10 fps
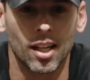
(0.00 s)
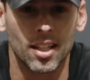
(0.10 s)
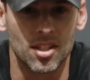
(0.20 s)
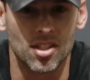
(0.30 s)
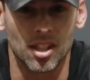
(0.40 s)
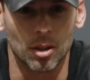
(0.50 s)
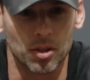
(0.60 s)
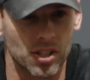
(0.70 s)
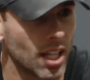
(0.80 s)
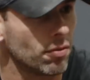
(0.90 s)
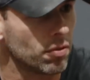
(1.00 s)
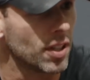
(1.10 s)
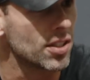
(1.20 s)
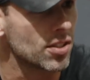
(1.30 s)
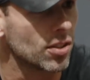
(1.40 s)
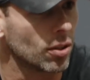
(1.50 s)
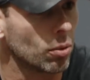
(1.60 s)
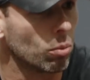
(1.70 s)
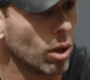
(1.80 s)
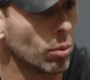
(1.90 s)
His skill set fits
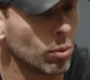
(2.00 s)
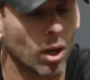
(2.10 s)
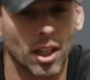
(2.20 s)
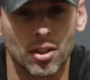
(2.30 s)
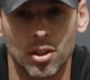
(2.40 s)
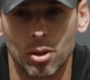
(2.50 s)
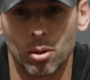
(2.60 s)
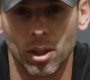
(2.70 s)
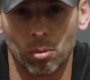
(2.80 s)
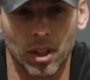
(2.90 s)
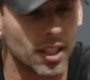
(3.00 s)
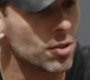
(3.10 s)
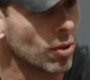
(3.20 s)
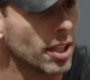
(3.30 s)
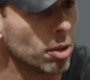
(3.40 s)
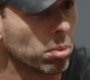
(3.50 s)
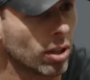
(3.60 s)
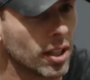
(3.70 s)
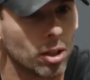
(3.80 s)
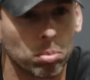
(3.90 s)
to what we want to do. And when he's ready to
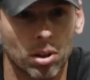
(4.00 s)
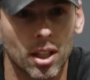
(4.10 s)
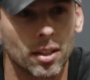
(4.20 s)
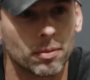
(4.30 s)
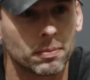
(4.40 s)
play, he'll play.